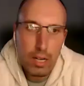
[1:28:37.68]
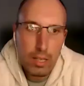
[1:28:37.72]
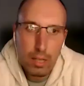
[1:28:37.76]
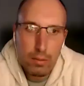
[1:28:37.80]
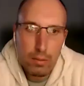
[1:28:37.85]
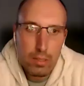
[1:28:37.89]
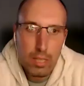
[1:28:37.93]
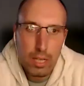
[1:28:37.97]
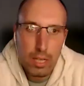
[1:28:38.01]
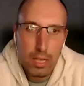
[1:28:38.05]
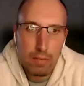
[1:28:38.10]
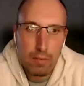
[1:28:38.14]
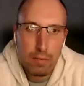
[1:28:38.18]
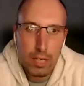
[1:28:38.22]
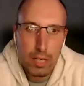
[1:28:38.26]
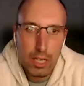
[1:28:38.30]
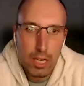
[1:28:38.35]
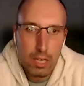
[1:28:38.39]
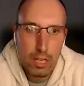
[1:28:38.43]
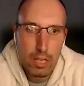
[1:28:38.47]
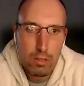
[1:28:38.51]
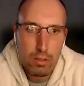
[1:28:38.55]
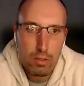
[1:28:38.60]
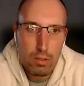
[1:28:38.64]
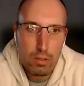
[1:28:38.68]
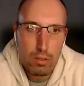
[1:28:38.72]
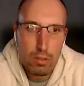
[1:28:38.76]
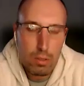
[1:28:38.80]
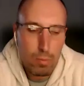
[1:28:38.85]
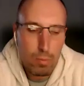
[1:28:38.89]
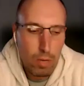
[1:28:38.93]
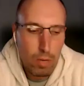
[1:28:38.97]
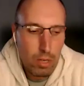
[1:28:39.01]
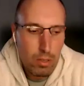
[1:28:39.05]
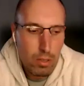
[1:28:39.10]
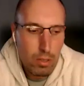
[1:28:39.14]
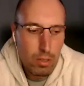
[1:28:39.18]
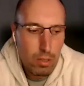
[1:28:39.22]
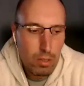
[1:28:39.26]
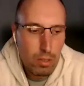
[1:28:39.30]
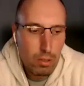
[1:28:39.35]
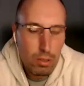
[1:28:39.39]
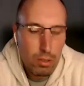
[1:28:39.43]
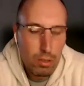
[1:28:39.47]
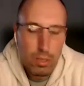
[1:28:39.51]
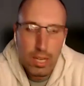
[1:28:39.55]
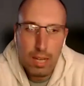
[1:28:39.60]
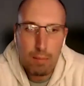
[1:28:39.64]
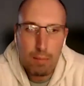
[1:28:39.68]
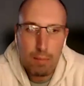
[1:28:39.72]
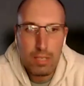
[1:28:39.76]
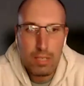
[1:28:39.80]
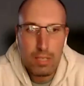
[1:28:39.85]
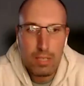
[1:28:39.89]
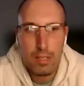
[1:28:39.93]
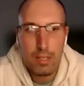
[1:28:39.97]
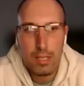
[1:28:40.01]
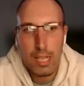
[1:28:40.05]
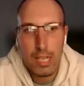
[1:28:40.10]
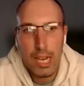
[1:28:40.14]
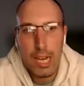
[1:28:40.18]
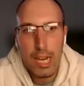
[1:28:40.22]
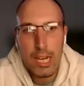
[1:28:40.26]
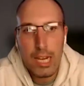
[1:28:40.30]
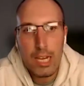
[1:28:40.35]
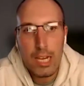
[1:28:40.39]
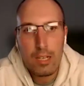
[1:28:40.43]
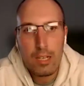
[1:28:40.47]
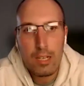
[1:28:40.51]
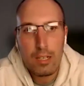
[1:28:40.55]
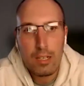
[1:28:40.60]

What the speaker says: allowed to take vacations in Smart Circle. You can't miss a day.